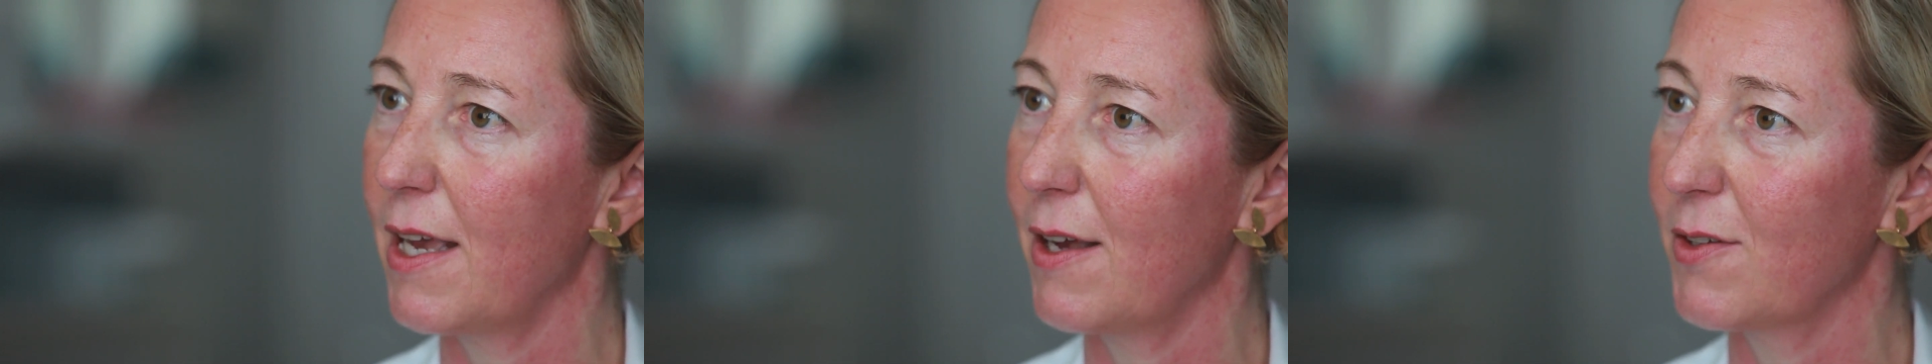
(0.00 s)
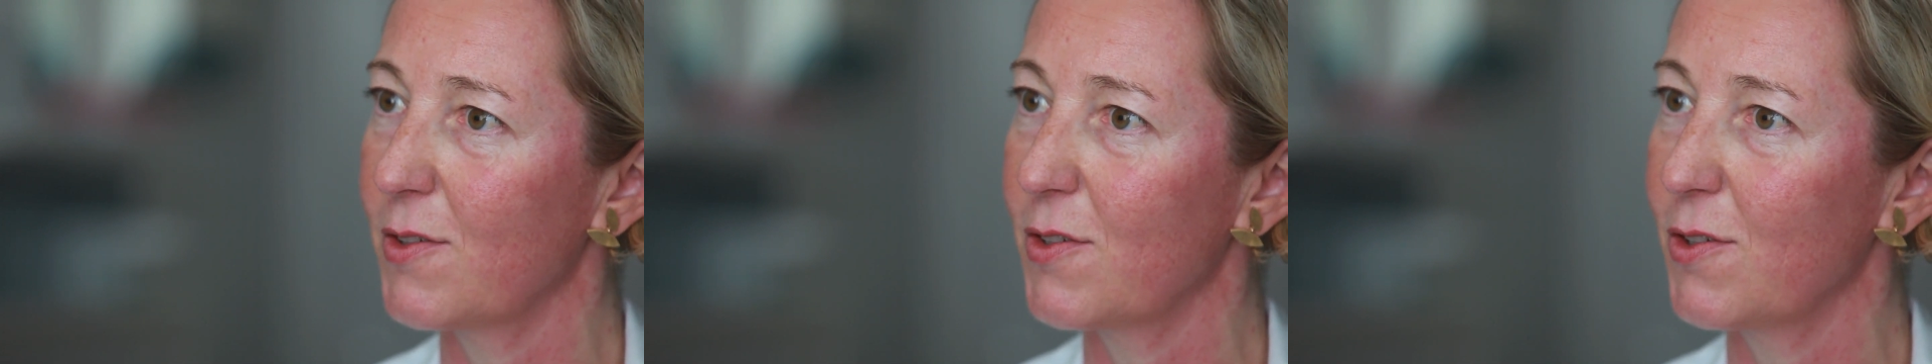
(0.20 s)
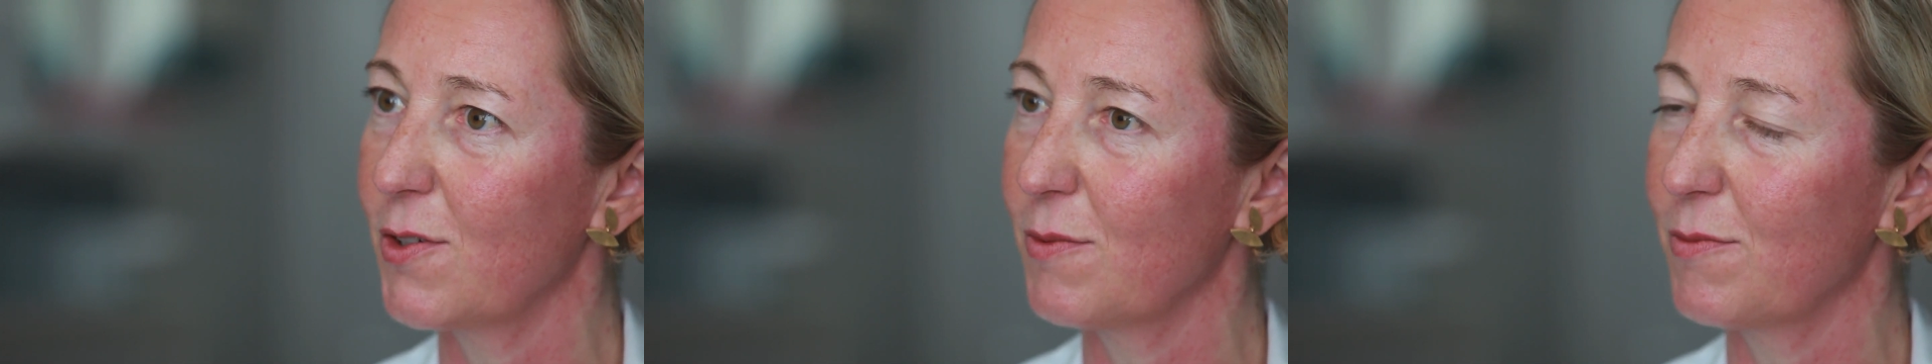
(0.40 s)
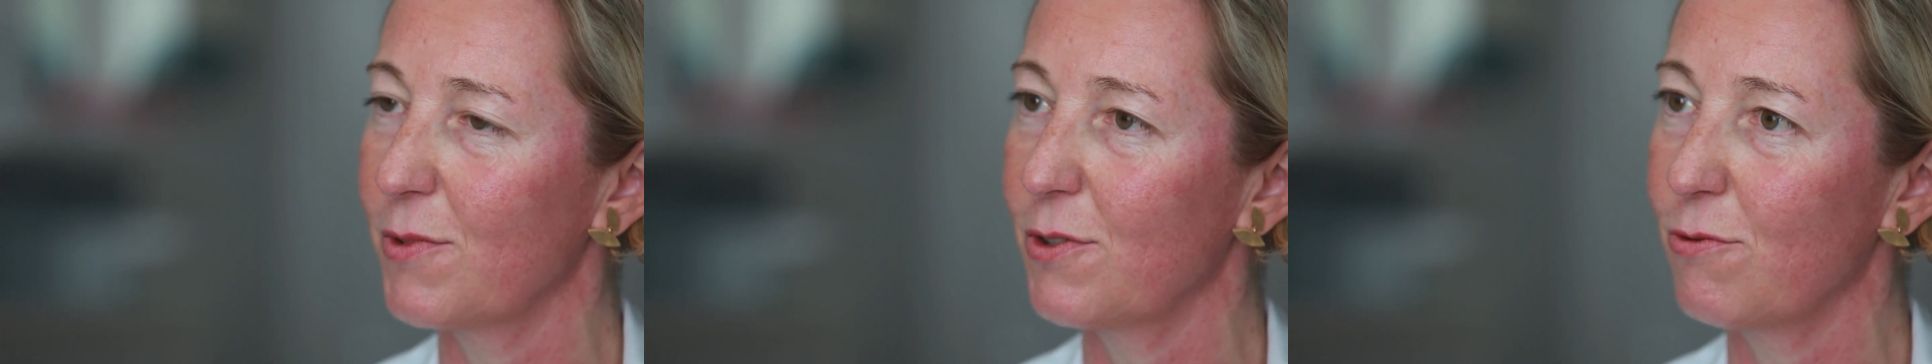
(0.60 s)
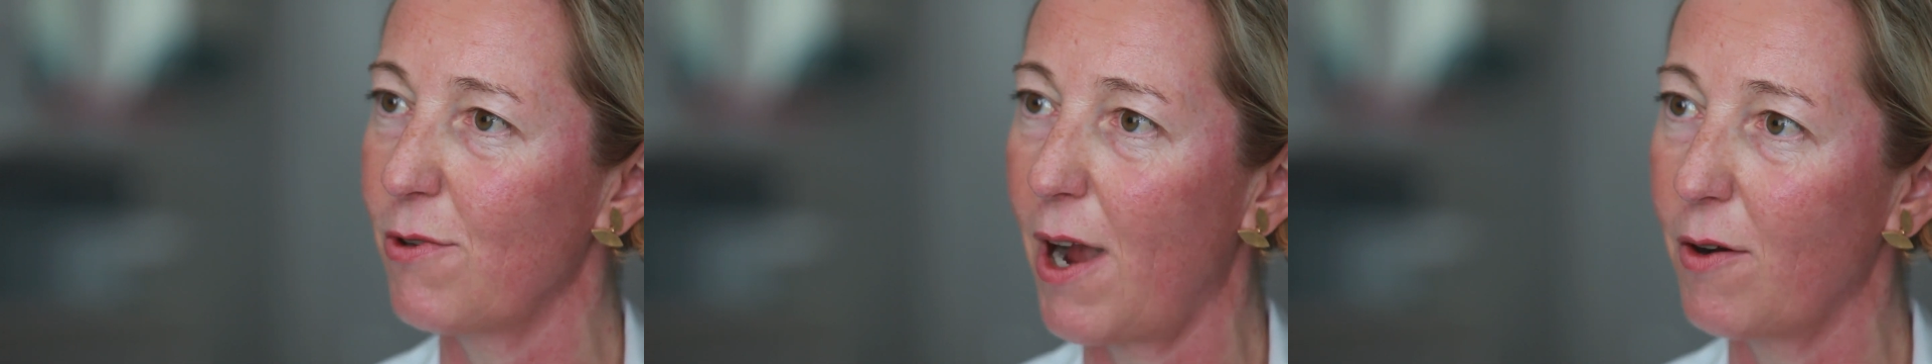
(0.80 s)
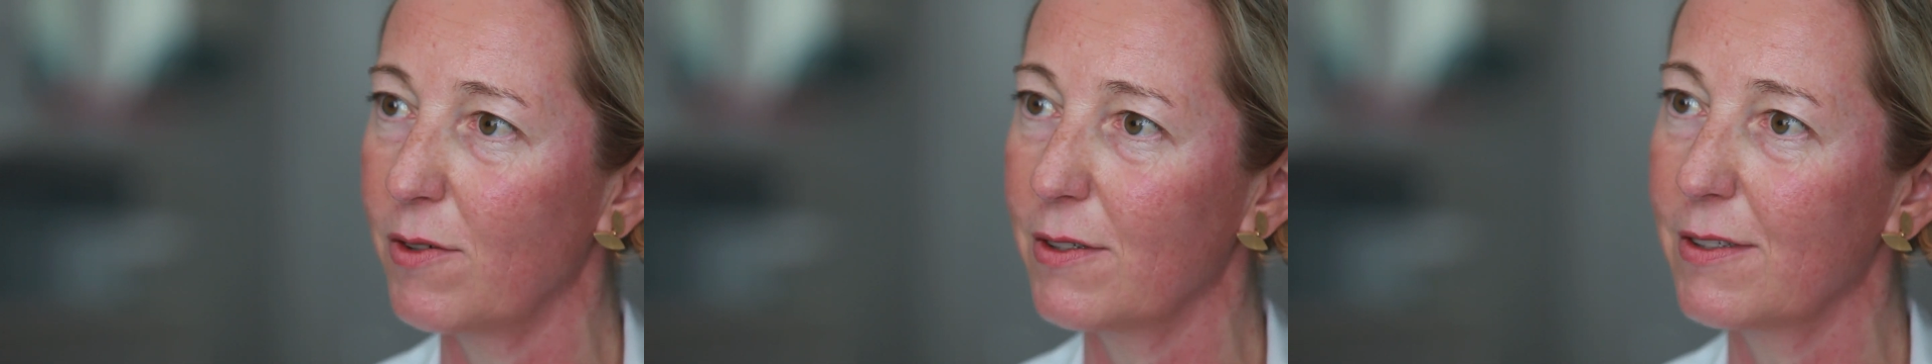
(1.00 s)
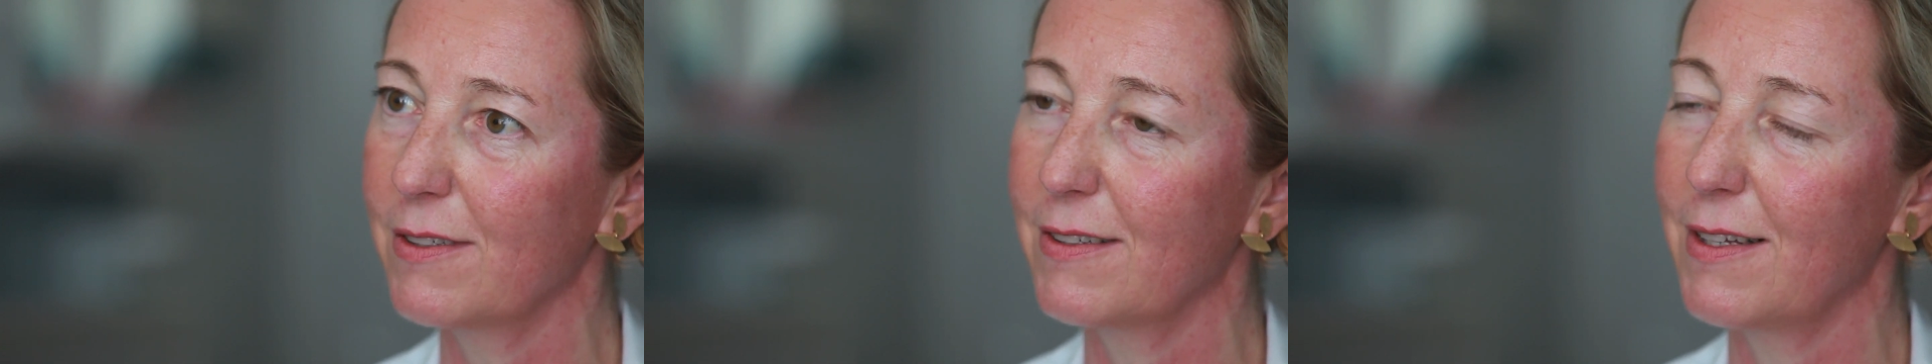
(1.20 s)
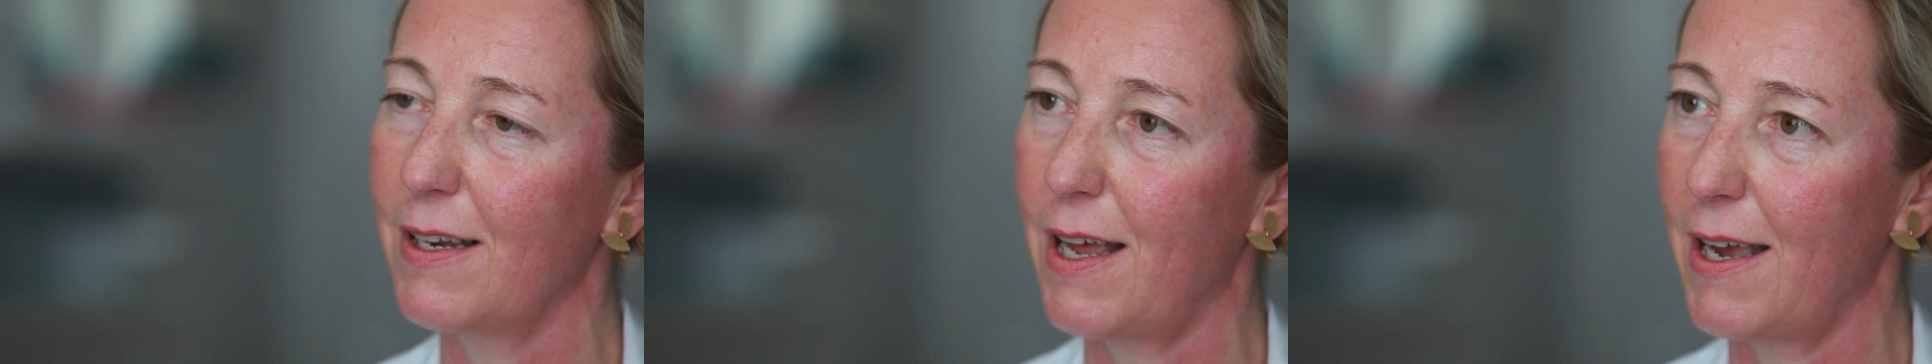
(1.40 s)
calcium throughout
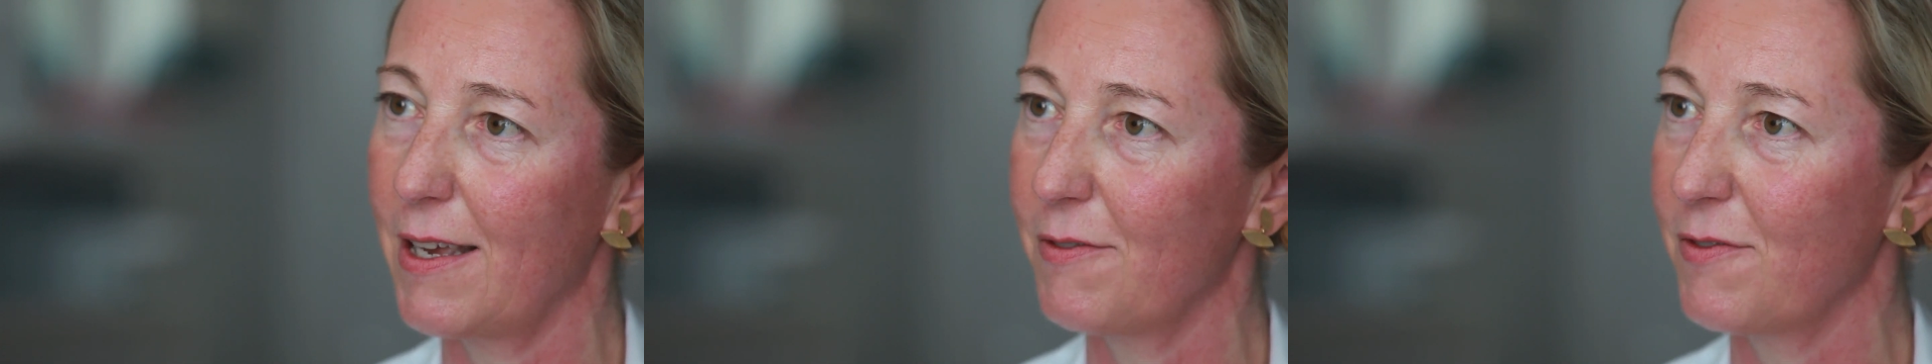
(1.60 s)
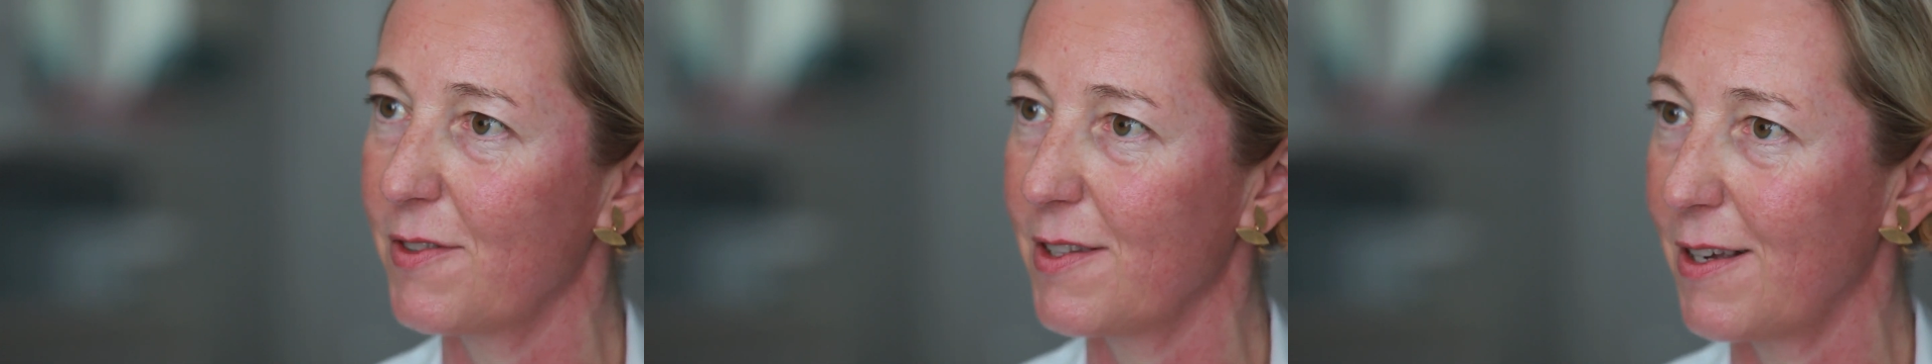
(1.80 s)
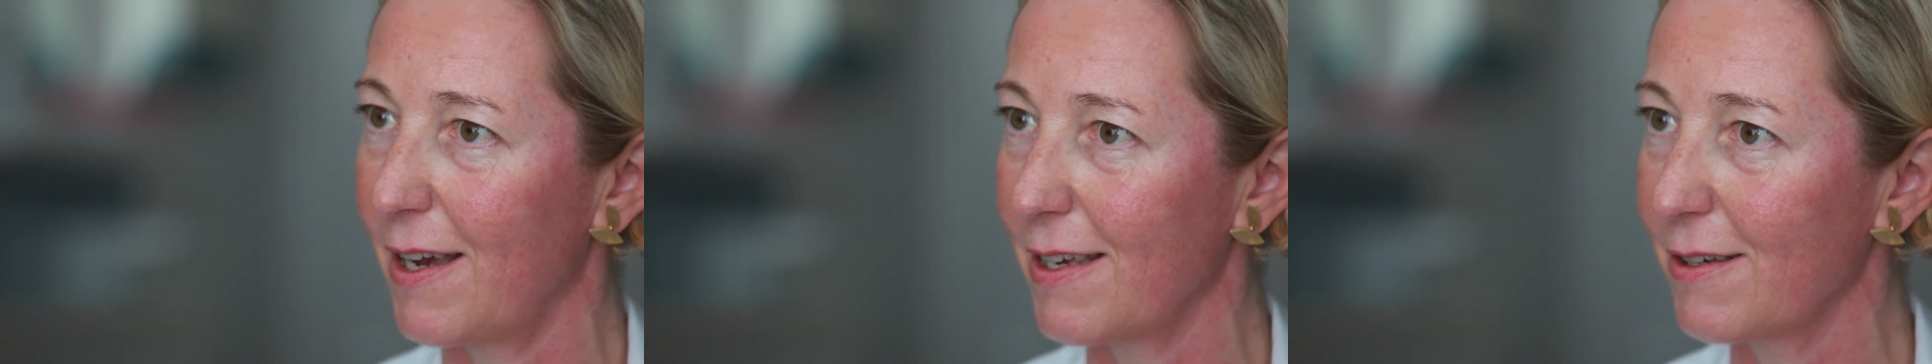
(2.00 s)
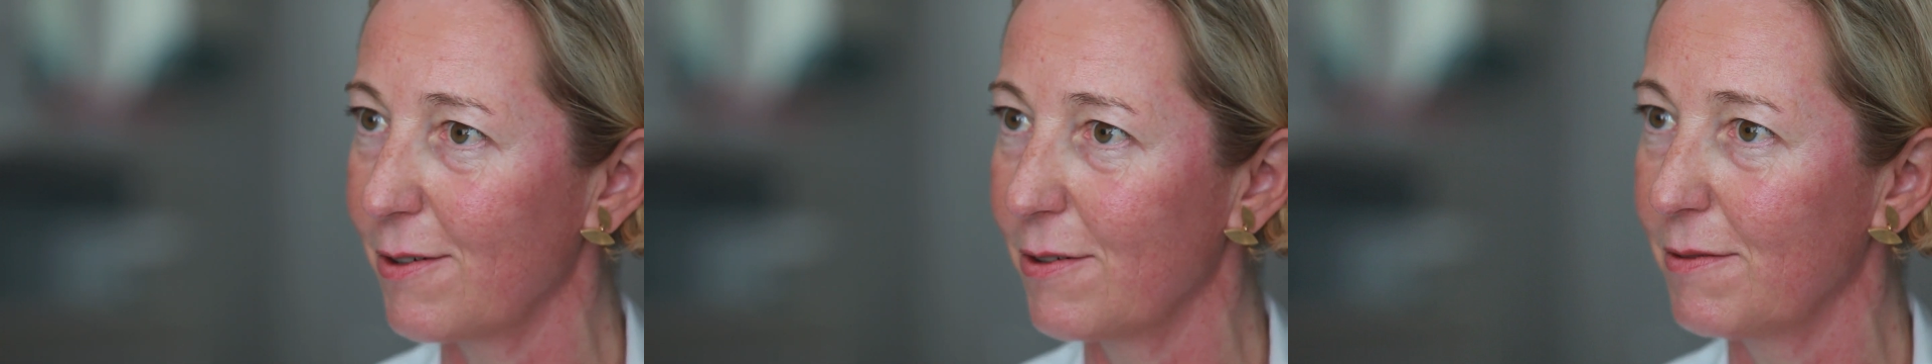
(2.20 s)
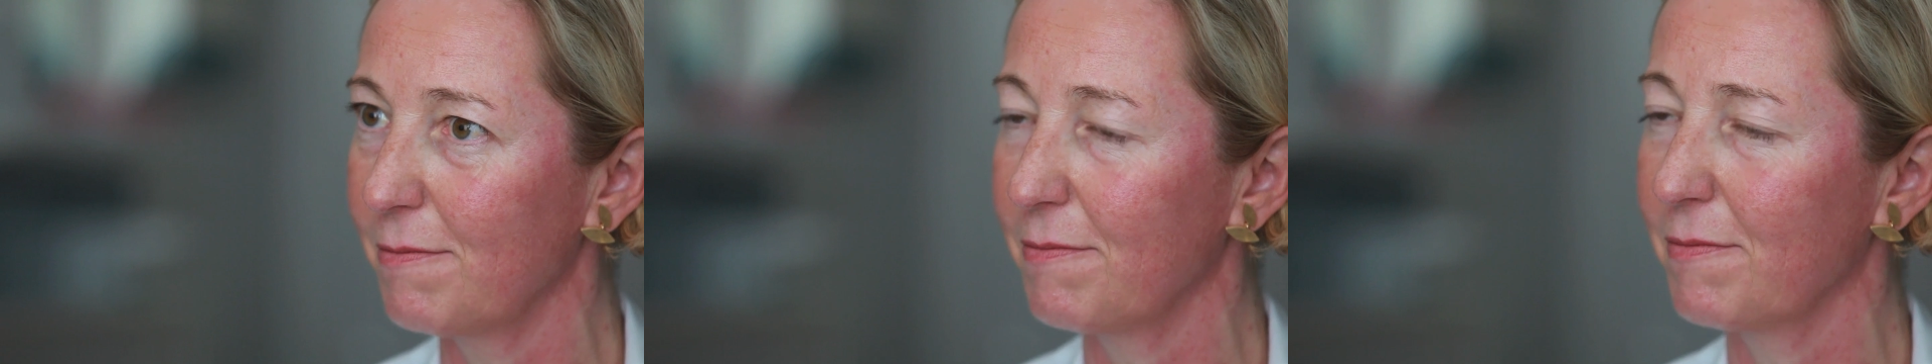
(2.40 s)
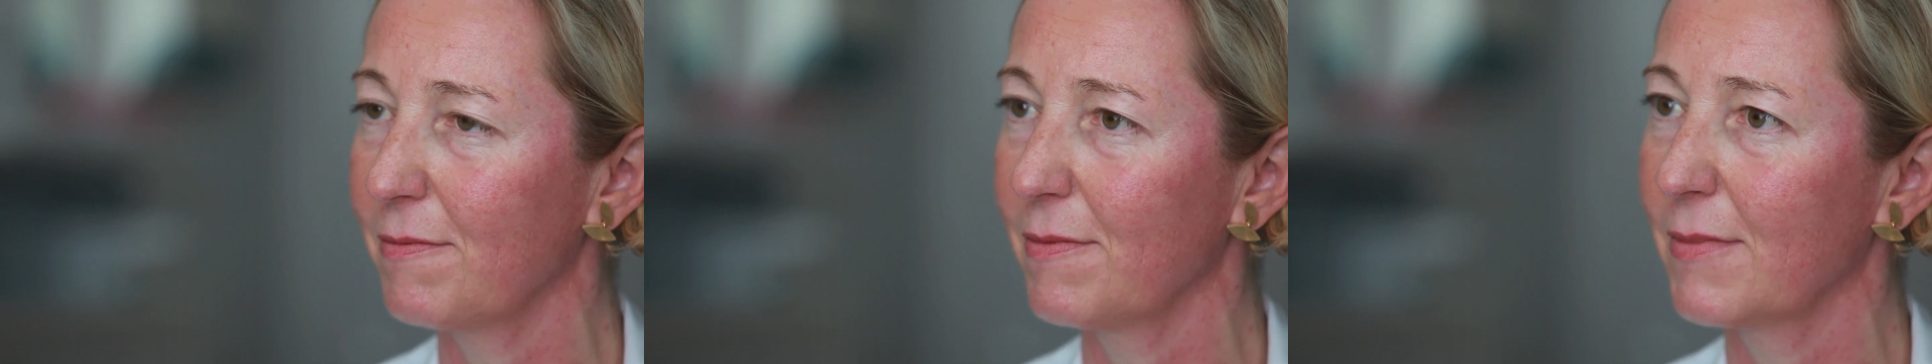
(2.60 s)
the life cycle.